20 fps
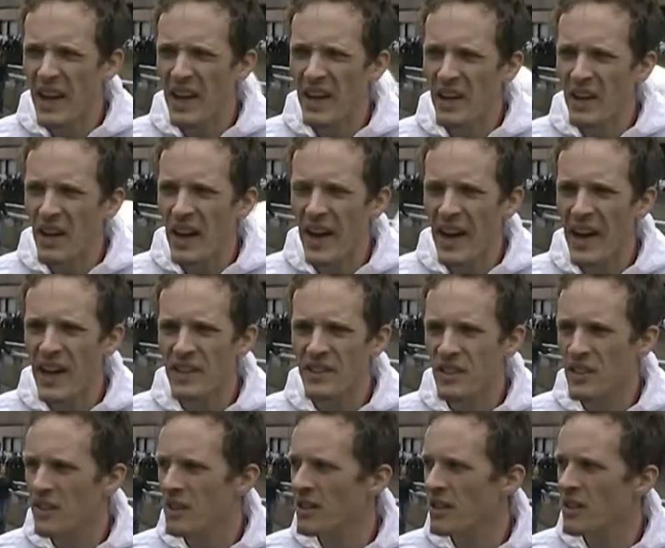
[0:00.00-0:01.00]
I had
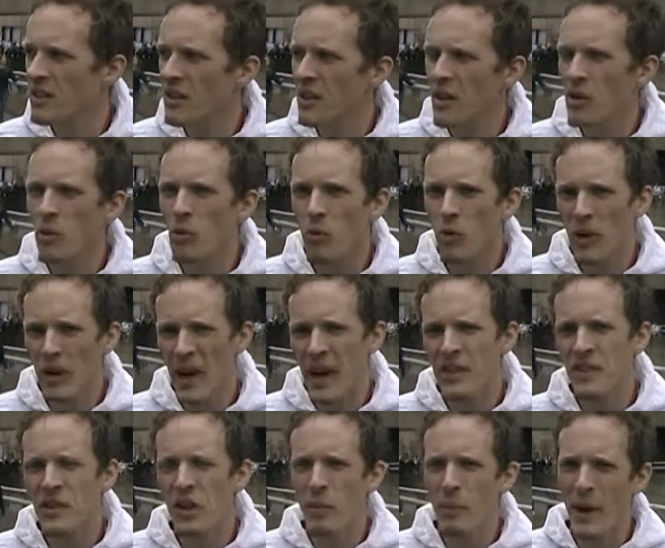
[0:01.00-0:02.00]

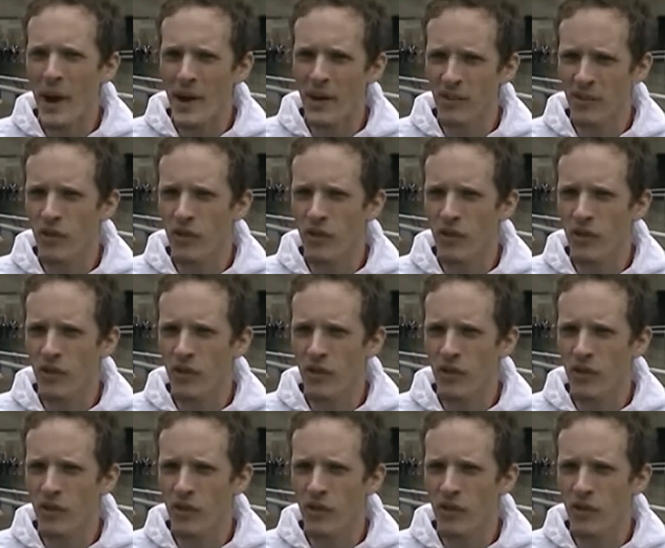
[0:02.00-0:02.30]
to go back and